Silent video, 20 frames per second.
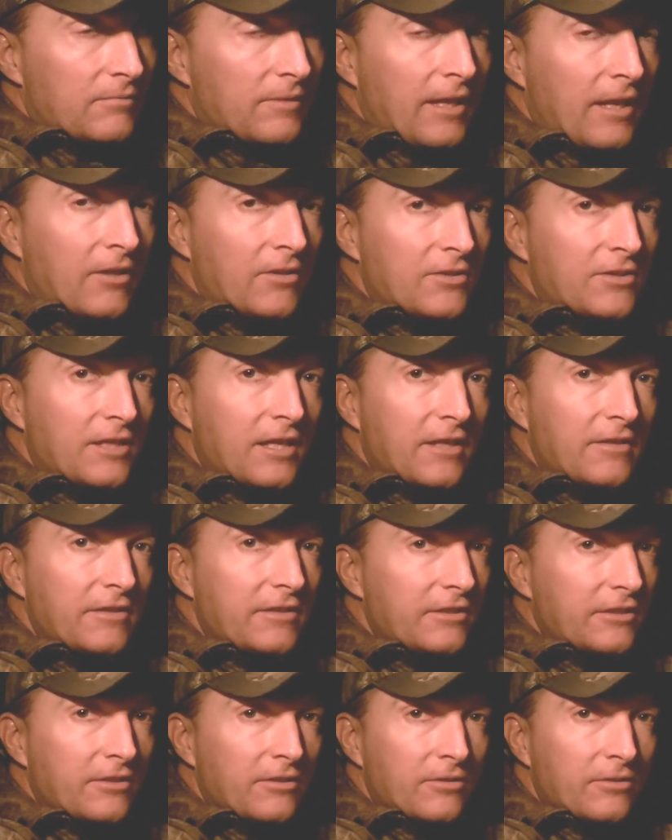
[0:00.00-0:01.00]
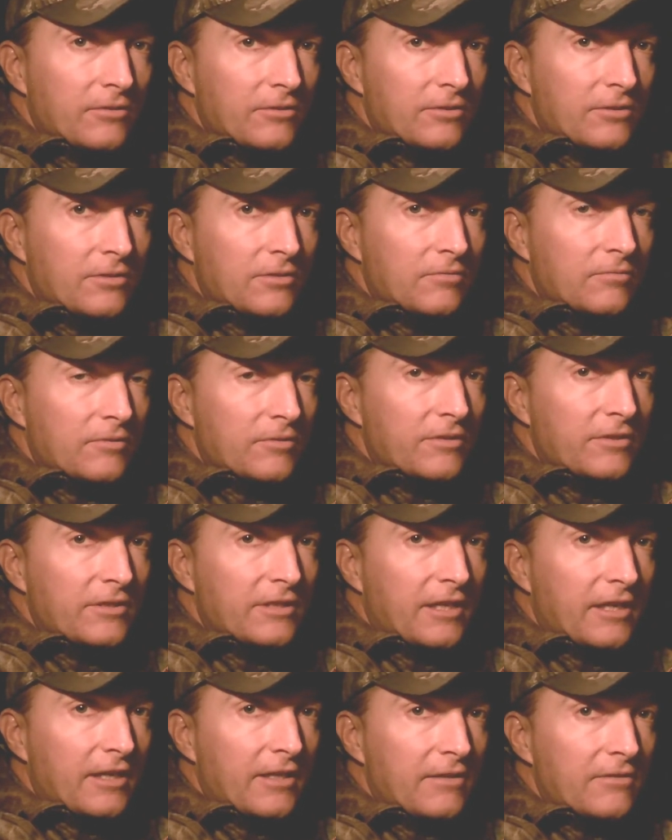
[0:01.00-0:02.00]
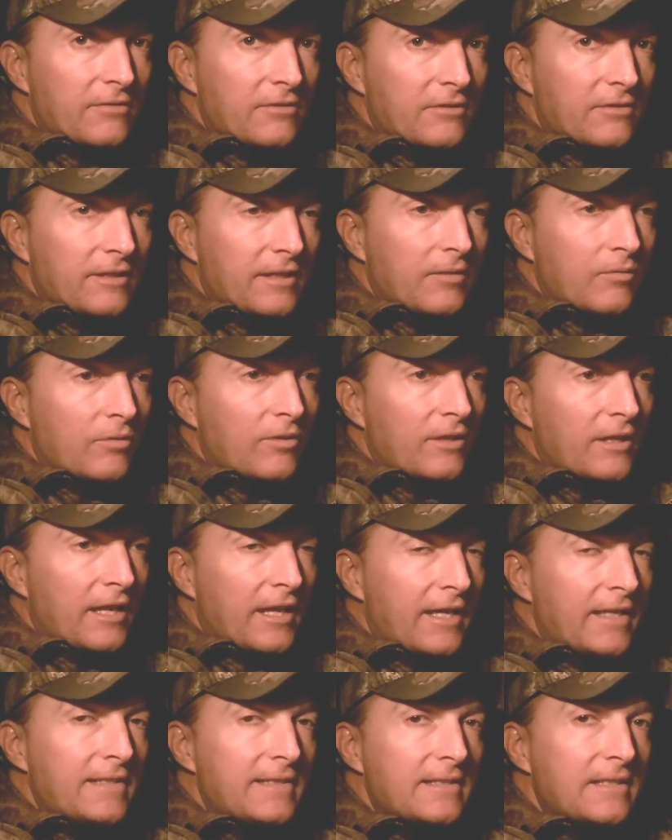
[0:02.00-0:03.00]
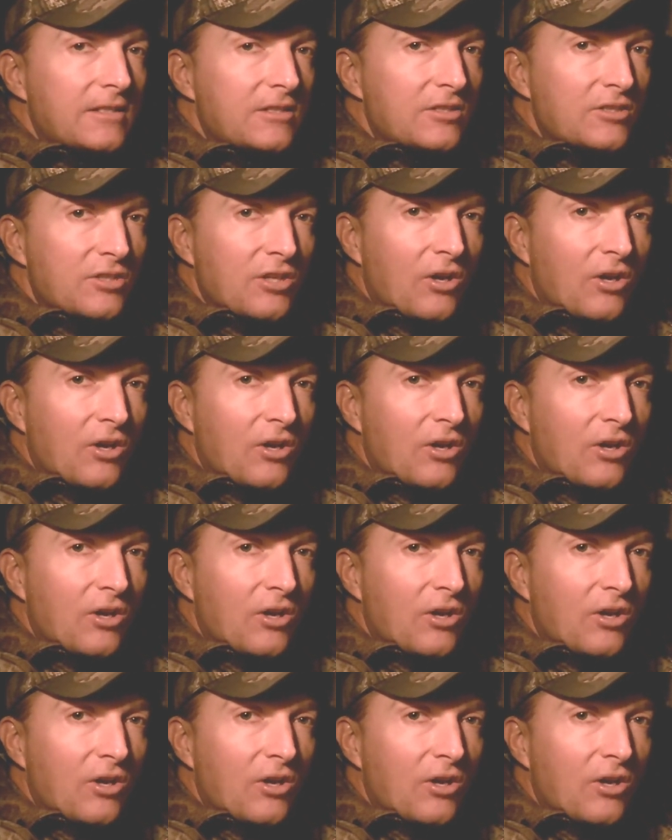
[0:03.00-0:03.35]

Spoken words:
outside the ears with the tines. They were nice and